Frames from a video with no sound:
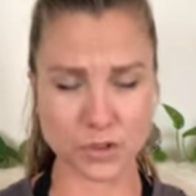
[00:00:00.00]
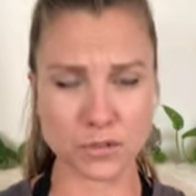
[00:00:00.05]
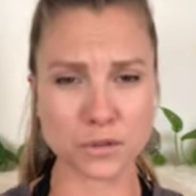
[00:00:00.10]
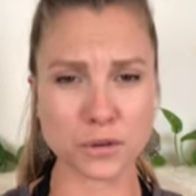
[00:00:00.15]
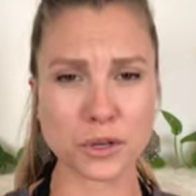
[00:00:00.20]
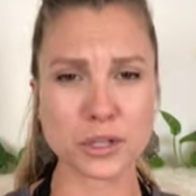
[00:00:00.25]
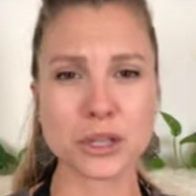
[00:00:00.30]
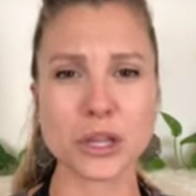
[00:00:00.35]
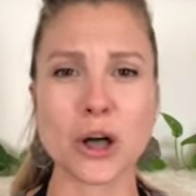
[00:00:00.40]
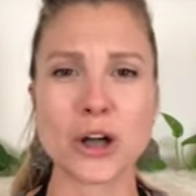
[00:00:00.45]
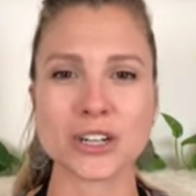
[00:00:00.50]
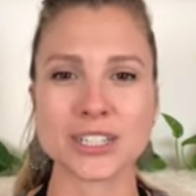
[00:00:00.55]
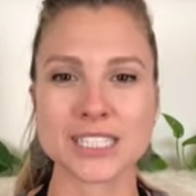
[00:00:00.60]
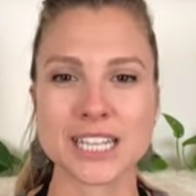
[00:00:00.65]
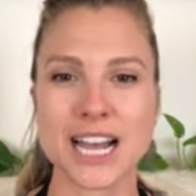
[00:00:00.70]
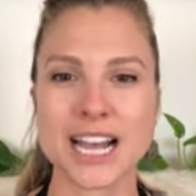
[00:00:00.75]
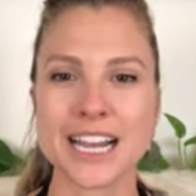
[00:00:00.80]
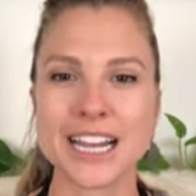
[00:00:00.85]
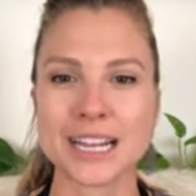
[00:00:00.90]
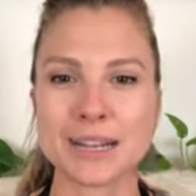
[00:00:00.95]
for a long
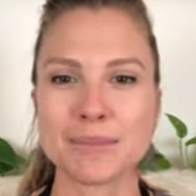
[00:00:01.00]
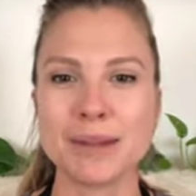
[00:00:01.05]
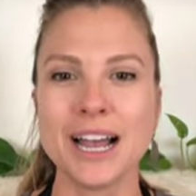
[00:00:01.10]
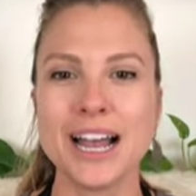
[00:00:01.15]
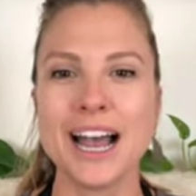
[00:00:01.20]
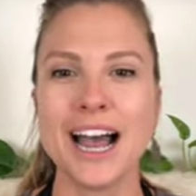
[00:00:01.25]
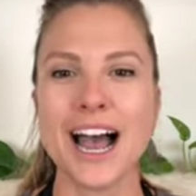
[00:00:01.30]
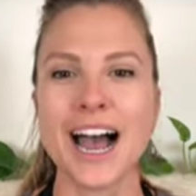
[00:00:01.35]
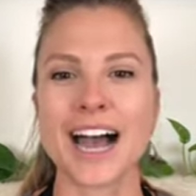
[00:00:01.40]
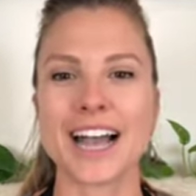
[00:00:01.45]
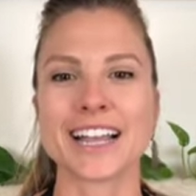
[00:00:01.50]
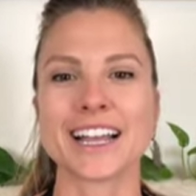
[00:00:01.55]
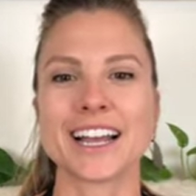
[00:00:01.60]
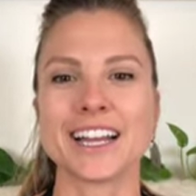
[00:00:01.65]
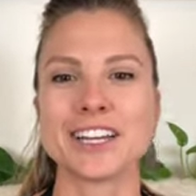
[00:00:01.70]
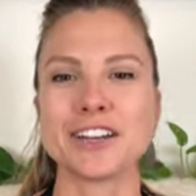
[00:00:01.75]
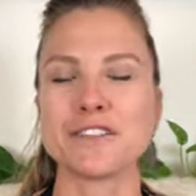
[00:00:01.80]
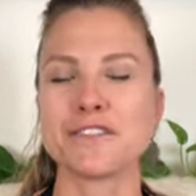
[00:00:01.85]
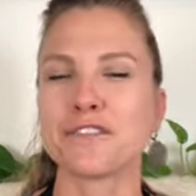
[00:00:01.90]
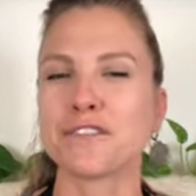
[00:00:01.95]
time, I
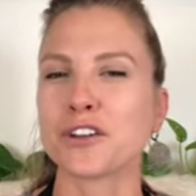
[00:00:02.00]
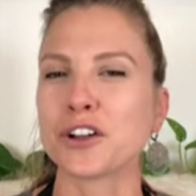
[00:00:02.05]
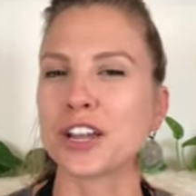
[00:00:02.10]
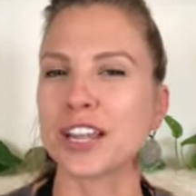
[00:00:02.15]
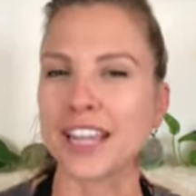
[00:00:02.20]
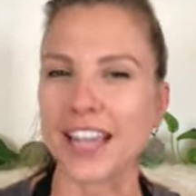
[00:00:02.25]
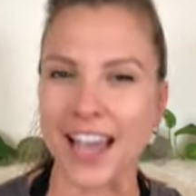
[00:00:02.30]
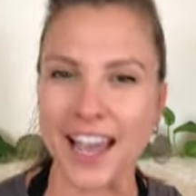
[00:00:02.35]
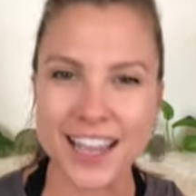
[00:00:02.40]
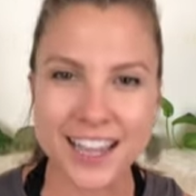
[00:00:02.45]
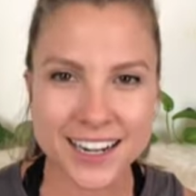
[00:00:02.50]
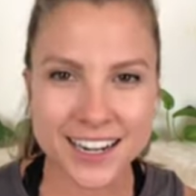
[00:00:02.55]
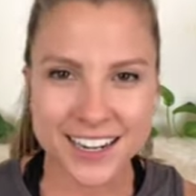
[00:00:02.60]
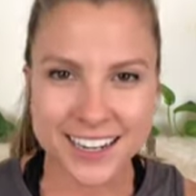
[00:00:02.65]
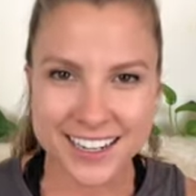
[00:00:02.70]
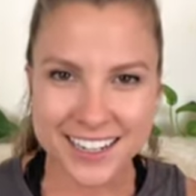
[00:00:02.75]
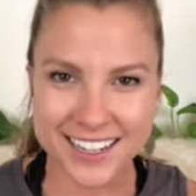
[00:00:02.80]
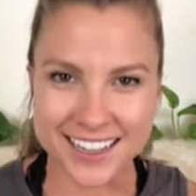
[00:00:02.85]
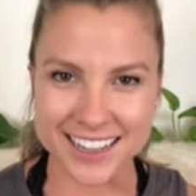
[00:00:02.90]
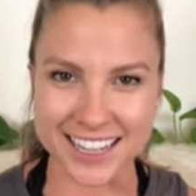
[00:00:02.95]
kind of forget
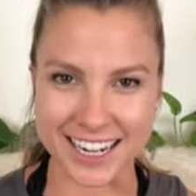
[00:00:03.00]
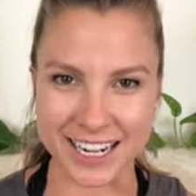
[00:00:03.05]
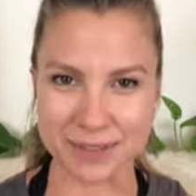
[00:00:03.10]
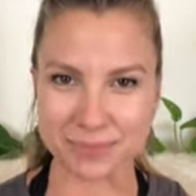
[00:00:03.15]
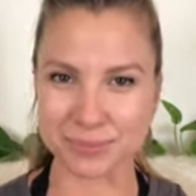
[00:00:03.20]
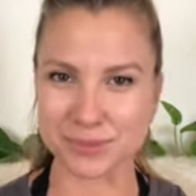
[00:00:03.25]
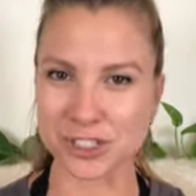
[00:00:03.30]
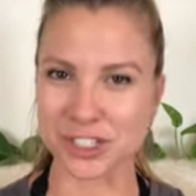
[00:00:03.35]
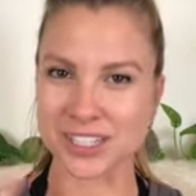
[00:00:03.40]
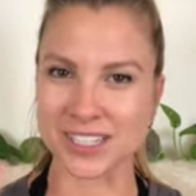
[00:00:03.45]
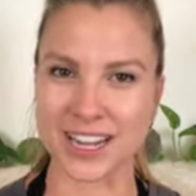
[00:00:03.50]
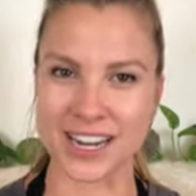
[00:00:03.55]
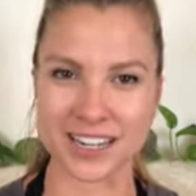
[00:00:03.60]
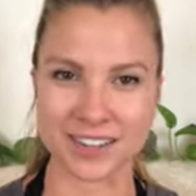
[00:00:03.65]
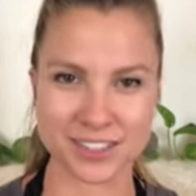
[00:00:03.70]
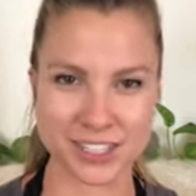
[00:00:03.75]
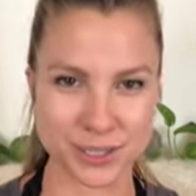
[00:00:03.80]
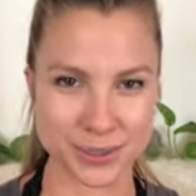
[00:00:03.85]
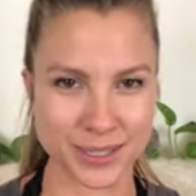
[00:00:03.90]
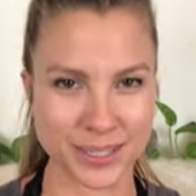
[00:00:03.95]
that I'm just
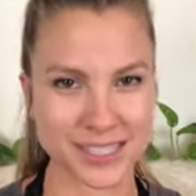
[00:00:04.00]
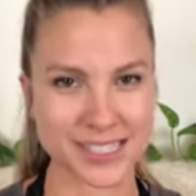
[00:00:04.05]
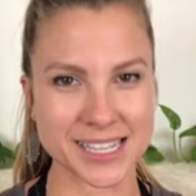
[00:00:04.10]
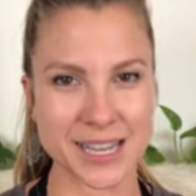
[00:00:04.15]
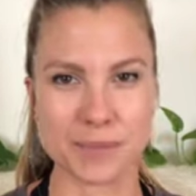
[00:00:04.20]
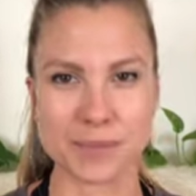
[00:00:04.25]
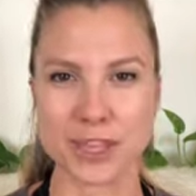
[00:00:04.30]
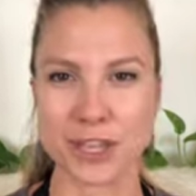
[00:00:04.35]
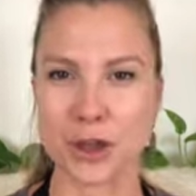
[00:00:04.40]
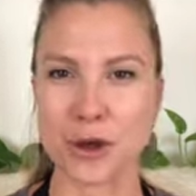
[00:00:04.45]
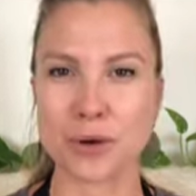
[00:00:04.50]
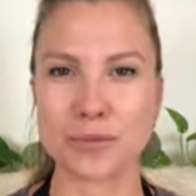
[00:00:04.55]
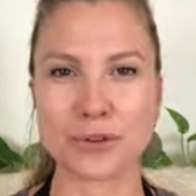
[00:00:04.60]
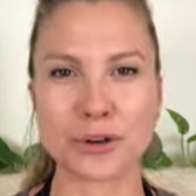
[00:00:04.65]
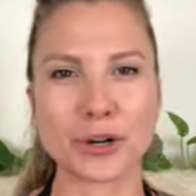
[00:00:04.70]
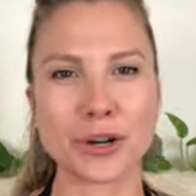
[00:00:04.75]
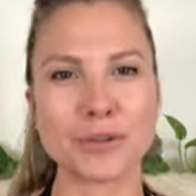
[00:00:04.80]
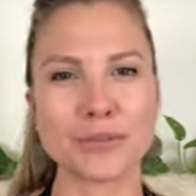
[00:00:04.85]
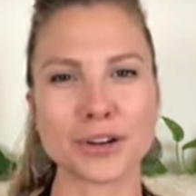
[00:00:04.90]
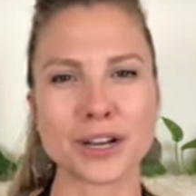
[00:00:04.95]
kind of doing the same thing
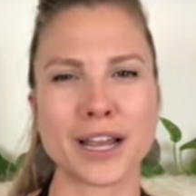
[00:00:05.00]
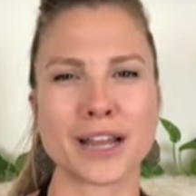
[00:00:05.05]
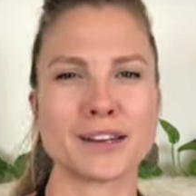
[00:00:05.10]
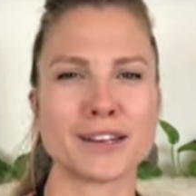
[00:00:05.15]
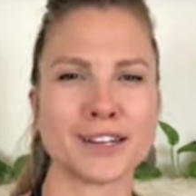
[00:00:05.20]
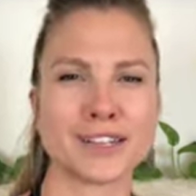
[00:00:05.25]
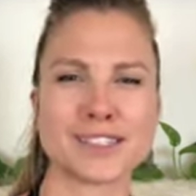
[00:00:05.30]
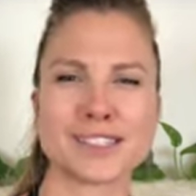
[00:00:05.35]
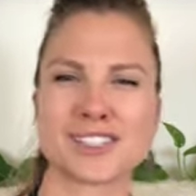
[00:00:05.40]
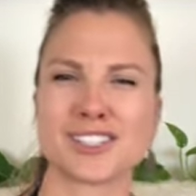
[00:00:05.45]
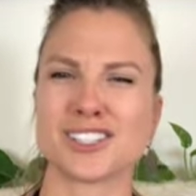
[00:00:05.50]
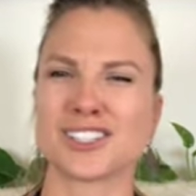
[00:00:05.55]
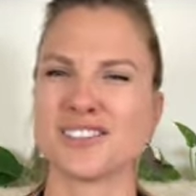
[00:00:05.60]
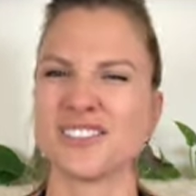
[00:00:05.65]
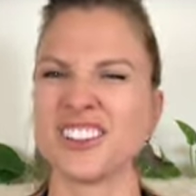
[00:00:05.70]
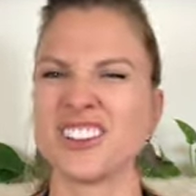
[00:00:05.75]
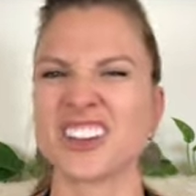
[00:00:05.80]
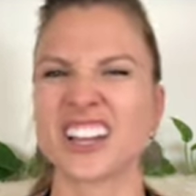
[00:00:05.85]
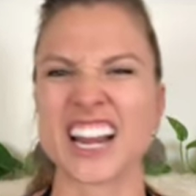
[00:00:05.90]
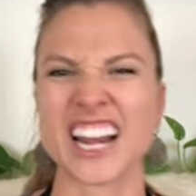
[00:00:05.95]
over and over again and I start to
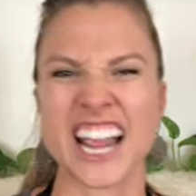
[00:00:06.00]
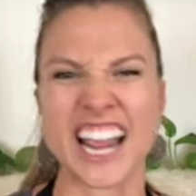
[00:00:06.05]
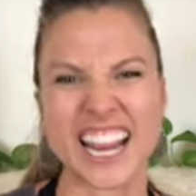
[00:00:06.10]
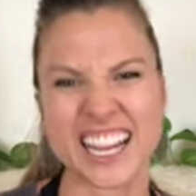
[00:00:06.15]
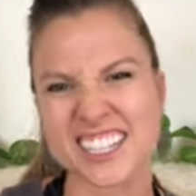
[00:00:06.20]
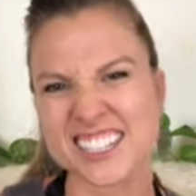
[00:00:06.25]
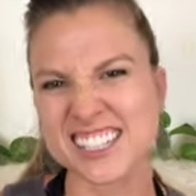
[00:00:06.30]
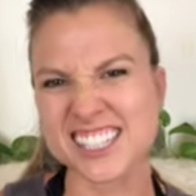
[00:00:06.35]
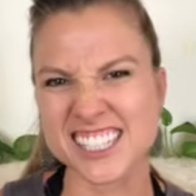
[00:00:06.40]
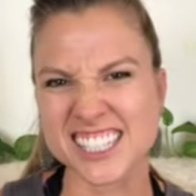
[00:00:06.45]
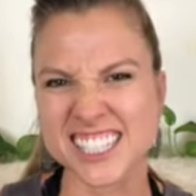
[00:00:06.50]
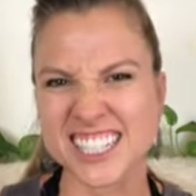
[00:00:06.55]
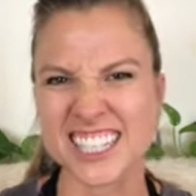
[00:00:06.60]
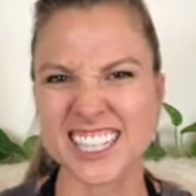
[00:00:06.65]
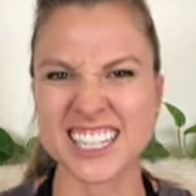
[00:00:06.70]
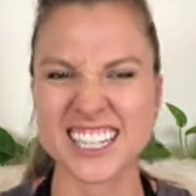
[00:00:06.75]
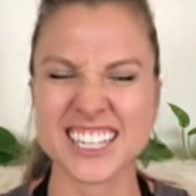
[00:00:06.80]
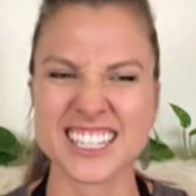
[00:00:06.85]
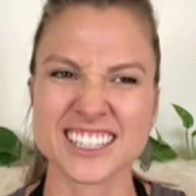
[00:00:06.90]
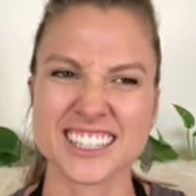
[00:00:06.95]
feel kind of
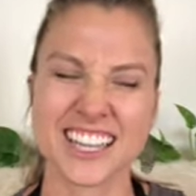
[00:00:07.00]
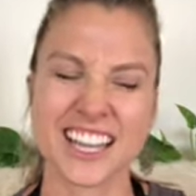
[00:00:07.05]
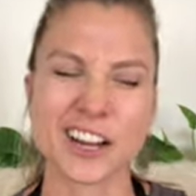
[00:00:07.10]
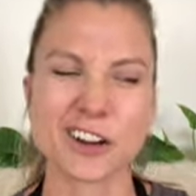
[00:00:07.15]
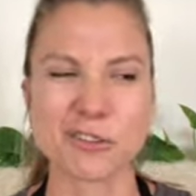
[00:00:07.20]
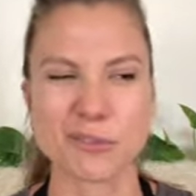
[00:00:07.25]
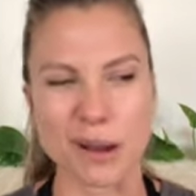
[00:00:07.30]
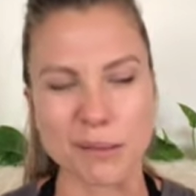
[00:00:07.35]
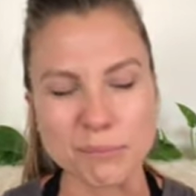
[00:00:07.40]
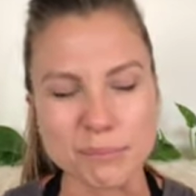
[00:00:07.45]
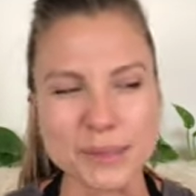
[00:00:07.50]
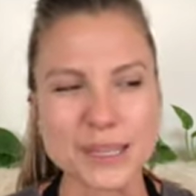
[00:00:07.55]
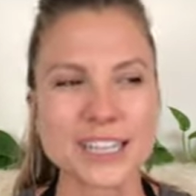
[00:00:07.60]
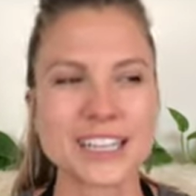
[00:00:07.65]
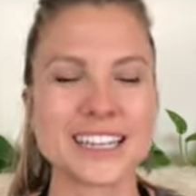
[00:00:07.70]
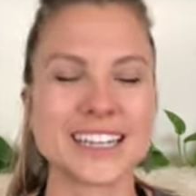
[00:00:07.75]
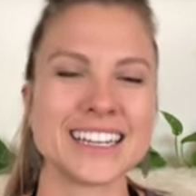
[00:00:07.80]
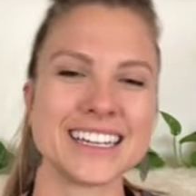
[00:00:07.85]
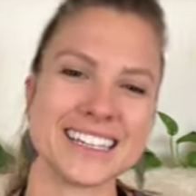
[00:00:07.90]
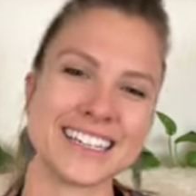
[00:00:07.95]
antsy and like
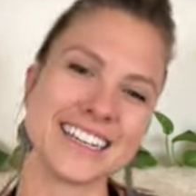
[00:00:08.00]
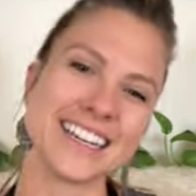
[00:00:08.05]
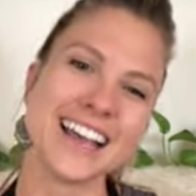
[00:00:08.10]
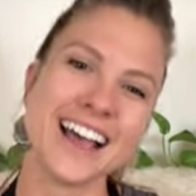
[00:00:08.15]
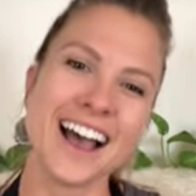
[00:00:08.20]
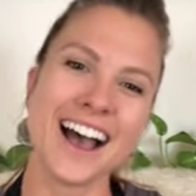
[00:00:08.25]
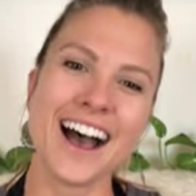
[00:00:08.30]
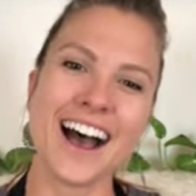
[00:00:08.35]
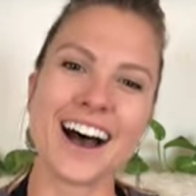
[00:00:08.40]
grumpy and